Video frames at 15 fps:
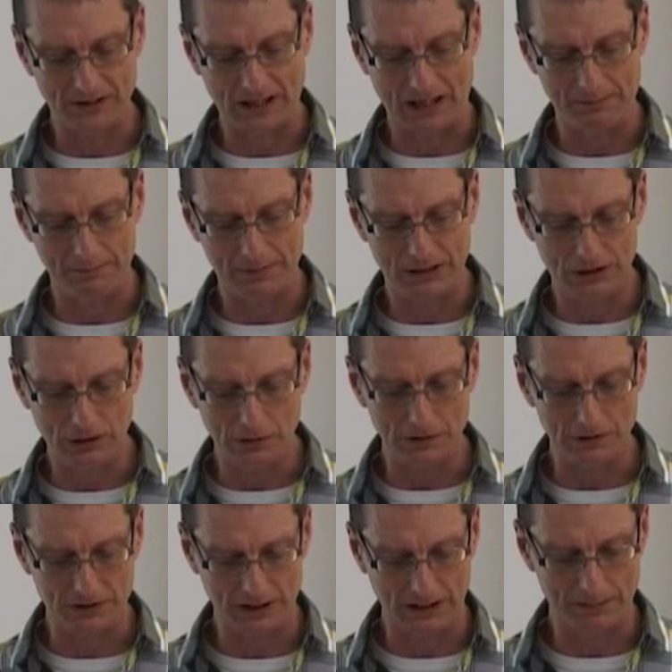and
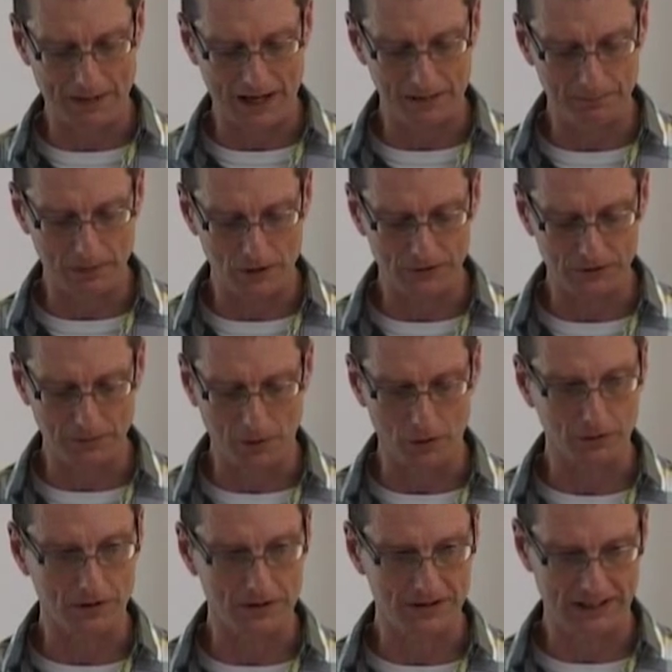ambiguity about both
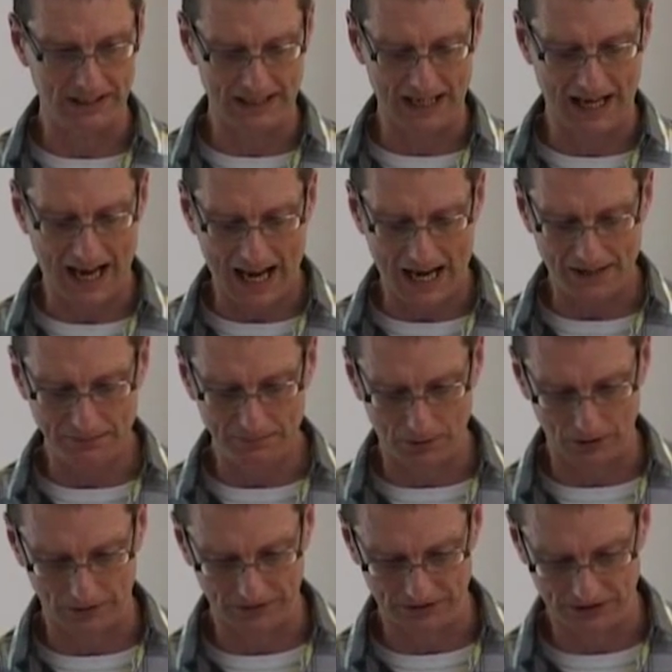democracy and
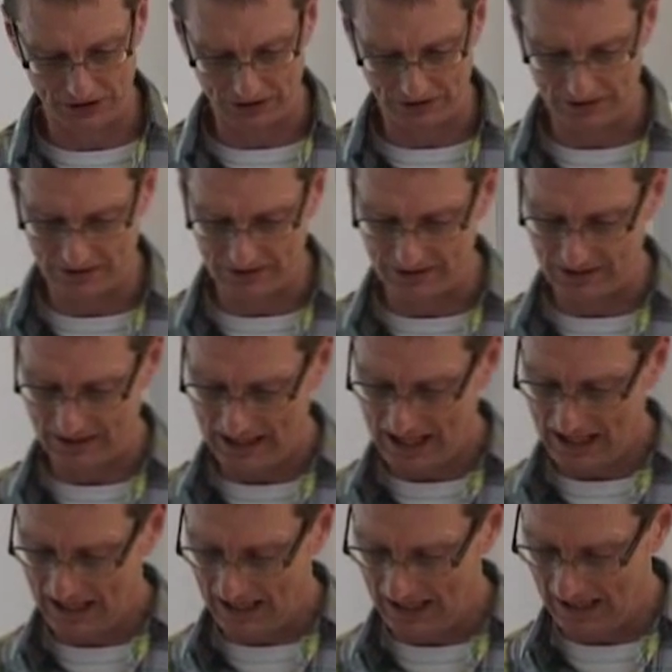politicians?
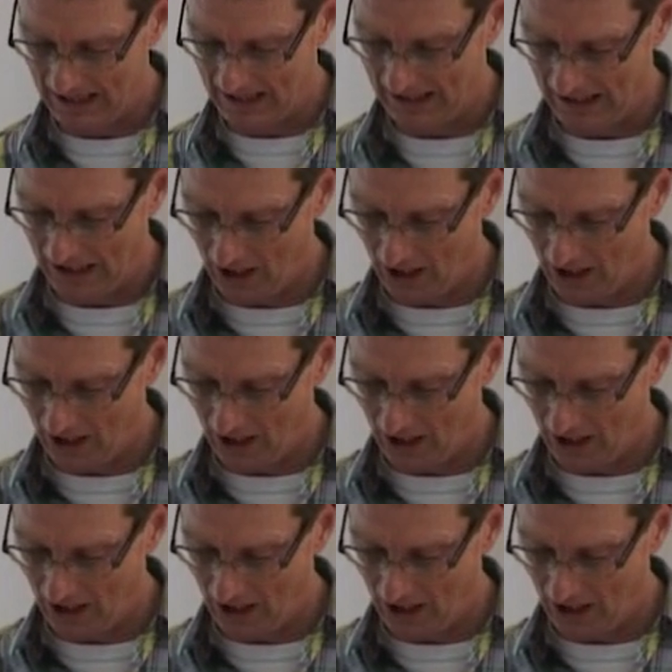Are